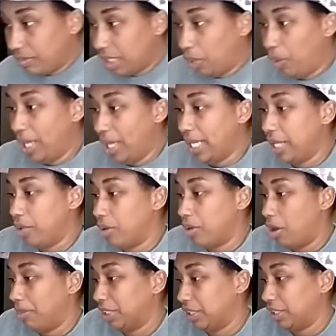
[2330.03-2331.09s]
Wendy, you
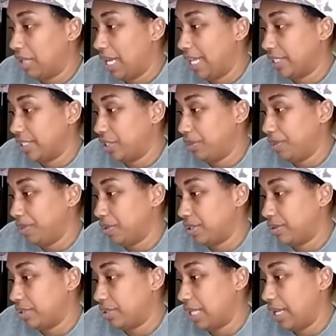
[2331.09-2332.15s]
go, Michelle. I had two
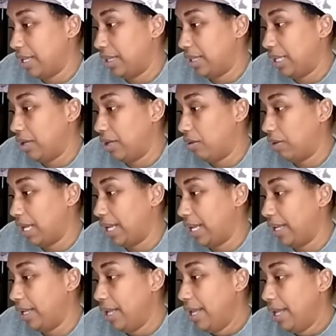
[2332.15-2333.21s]
boosters and the Olay.